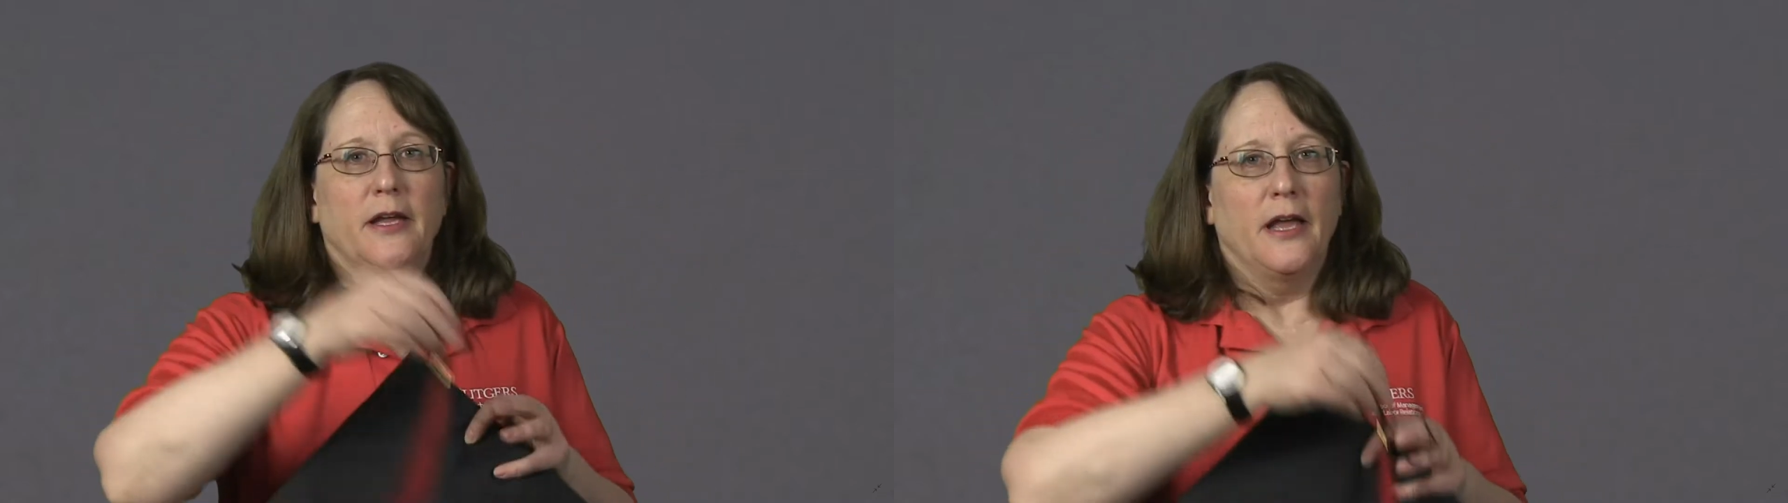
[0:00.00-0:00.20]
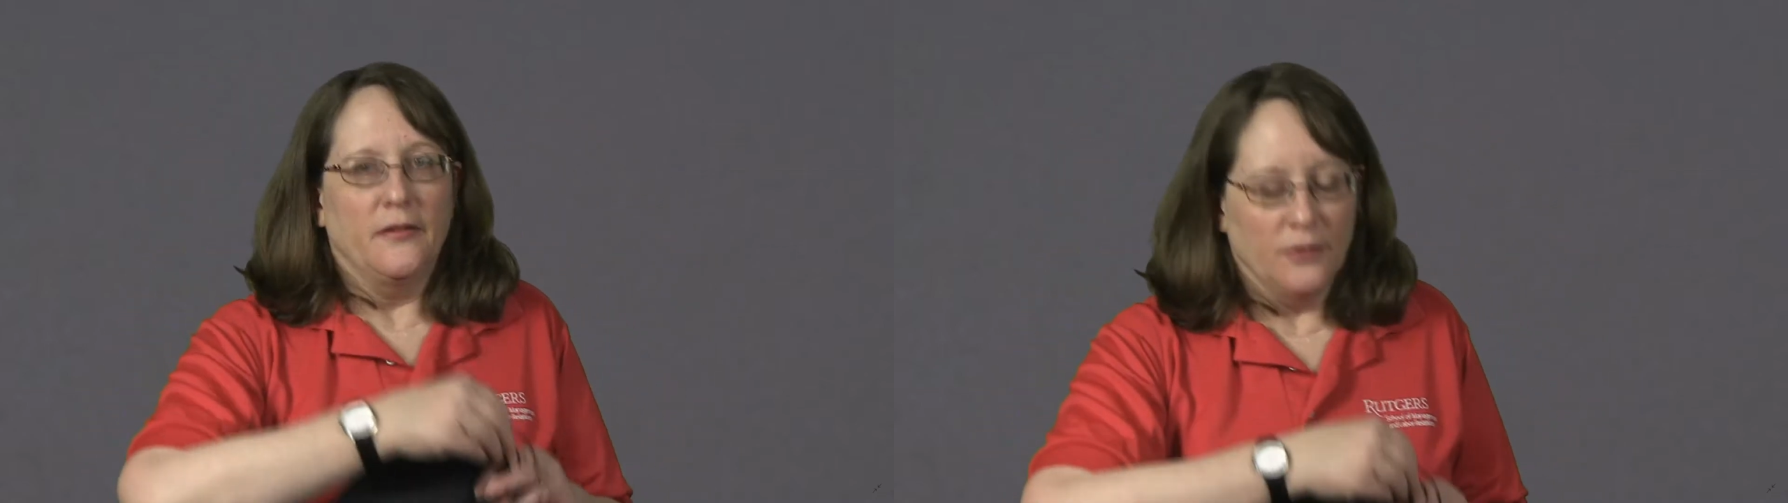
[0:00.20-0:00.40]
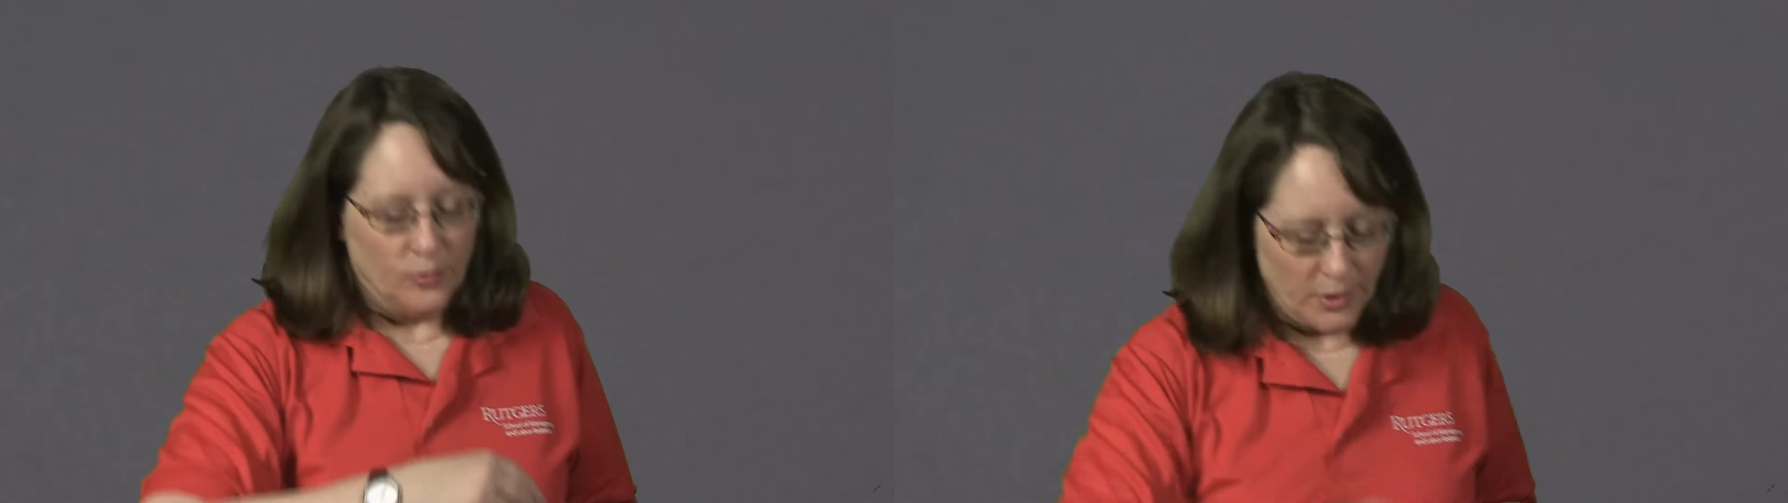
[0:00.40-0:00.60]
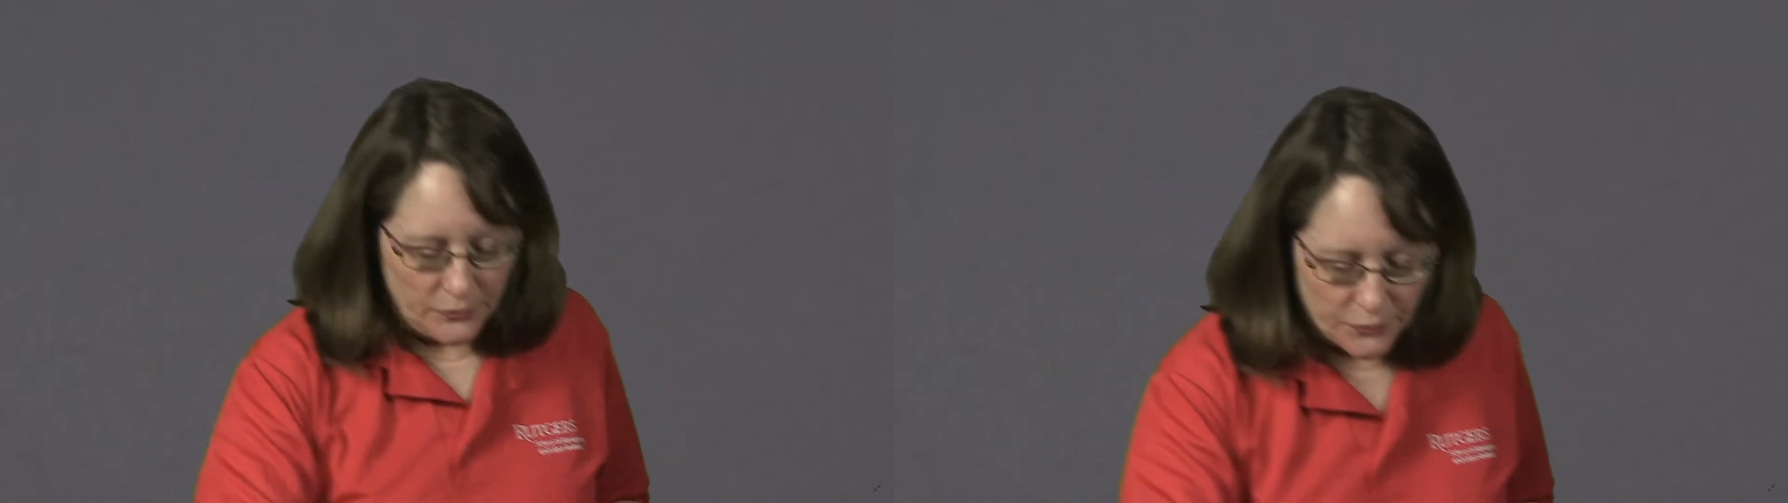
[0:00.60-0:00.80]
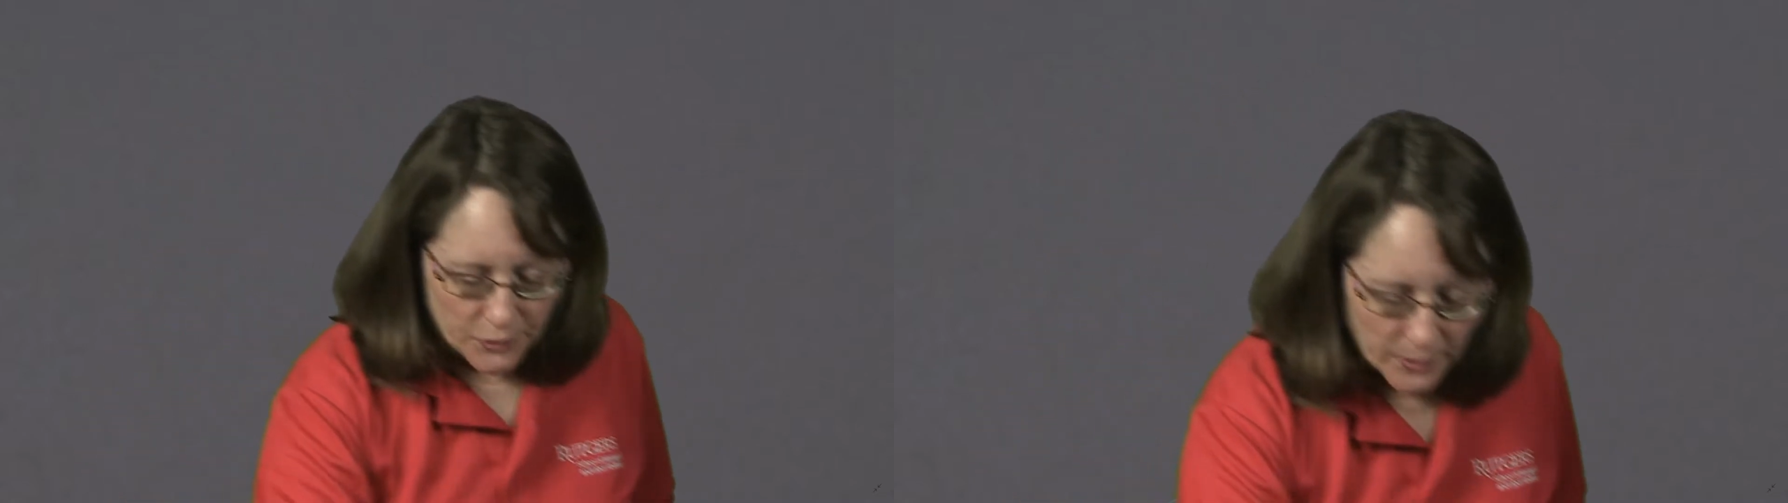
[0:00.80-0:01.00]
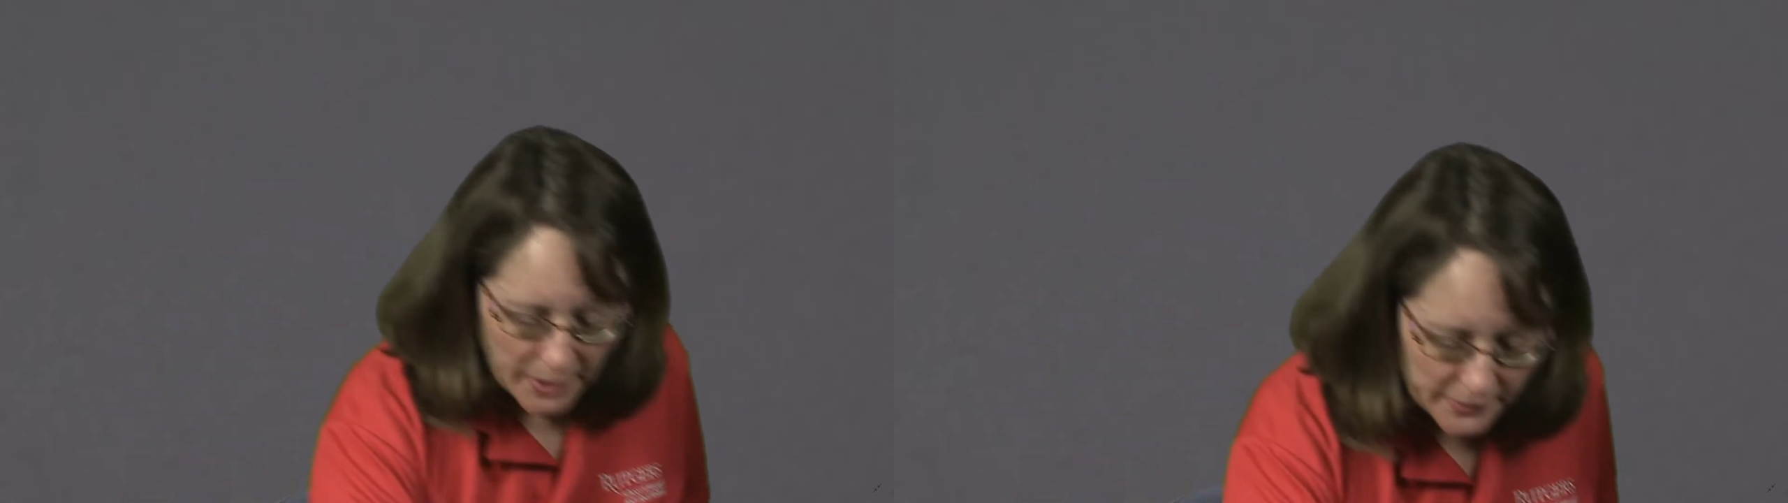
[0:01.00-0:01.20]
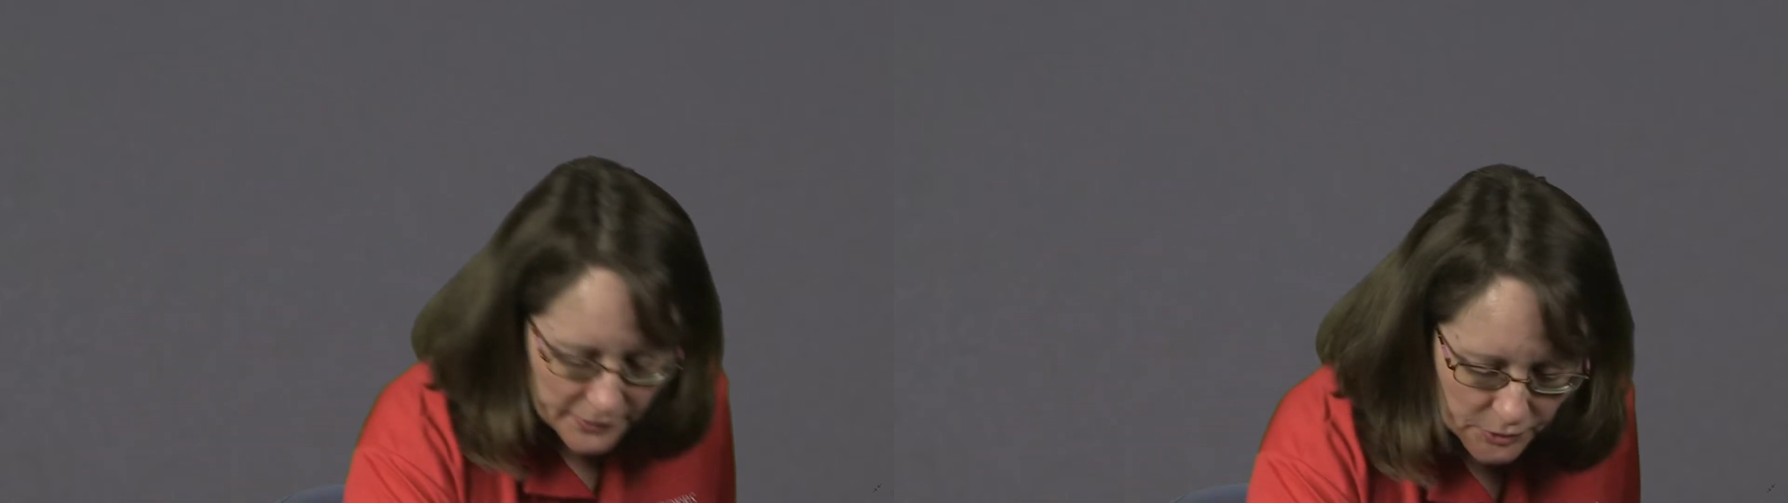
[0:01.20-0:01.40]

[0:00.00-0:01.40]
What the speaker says: and the one for grad